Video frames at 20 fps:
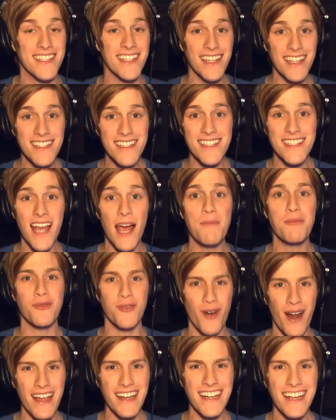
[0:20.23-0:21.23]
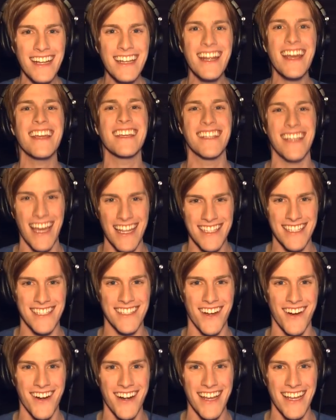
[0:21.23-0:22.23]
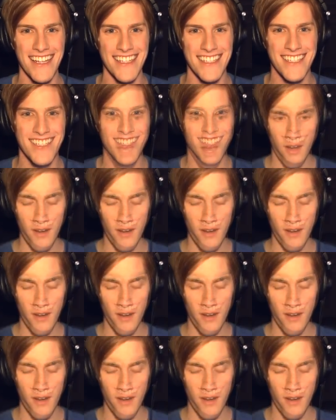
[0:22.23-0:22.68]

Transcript: So let's just hop right in and get started.